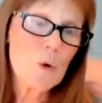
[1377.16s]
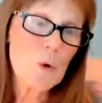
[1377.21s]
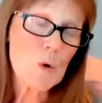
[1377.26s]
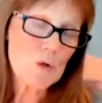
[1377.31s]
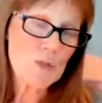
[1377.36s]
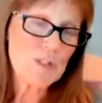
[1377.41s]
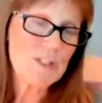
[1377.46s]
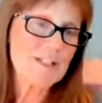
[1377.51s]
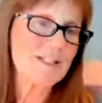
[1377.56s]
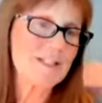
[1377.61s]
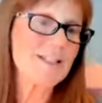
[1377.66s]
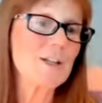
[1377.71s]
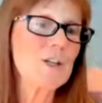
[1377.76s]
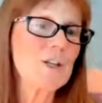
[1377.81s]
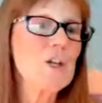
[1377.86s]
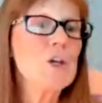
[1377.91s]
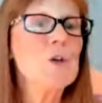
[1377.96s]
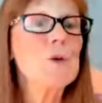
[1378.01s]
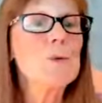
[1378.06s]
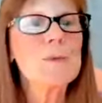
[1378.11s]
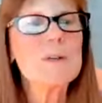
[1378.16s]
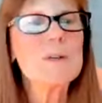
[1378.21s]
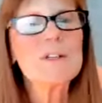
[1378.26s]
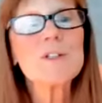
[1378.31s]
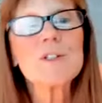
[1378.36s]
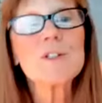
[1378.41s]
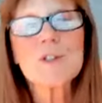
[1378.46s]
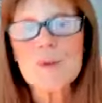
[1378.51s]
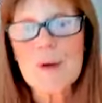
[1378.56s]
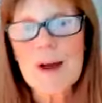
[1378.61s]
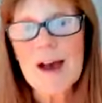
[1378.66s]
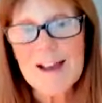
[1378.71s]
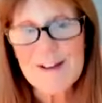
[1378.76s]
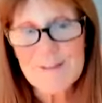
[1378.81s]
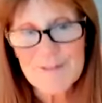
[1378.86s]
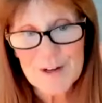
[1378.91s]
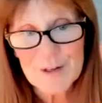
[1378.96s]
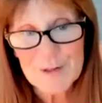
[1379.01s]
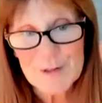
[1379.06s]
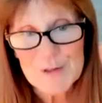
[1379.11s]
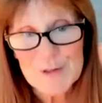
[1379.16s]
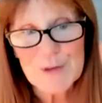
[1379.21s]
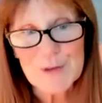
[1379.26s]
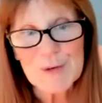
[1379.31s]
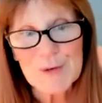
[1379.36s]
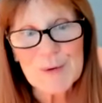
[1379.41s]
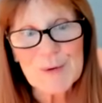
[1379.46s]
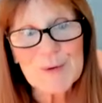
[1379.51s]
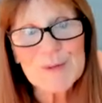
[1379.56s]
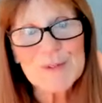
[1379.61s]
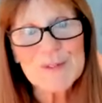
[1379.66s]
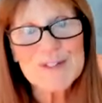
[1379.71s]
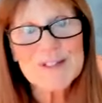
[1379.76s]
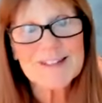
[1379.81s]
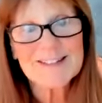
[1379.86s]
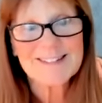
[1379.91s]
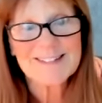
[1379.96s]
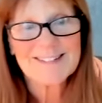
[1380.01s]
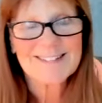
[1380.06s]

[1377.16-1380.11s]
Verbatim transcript: Horses and humans thrive on circles.